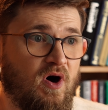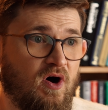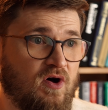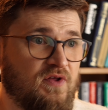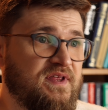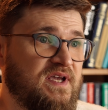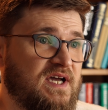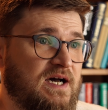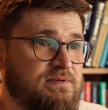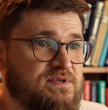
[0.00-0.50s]
all
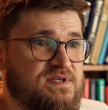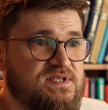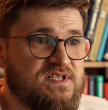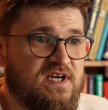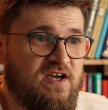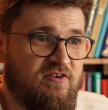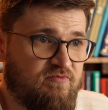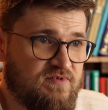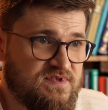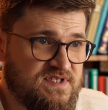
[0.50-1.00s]
the options
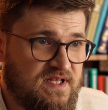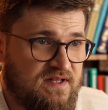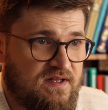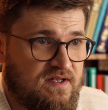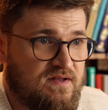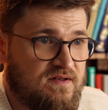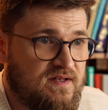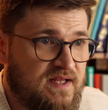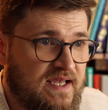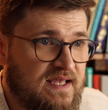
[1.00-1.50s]
I've
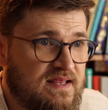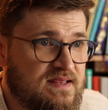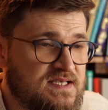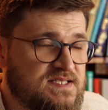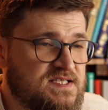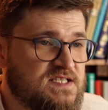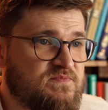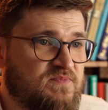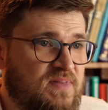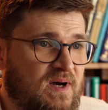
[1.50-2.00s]
presented today,
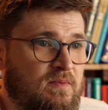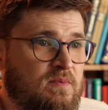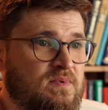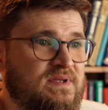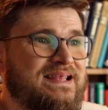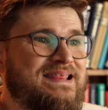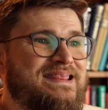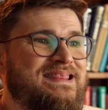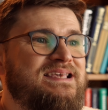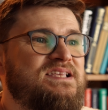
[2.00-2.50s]
this is
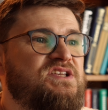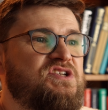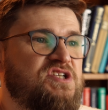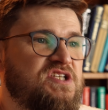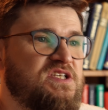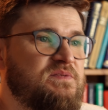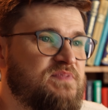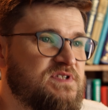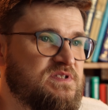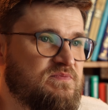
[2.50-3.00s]
probably the
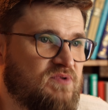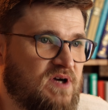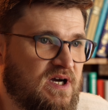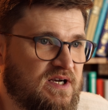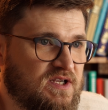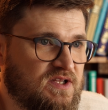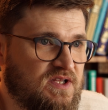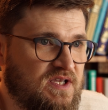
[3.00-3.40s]
cheapest product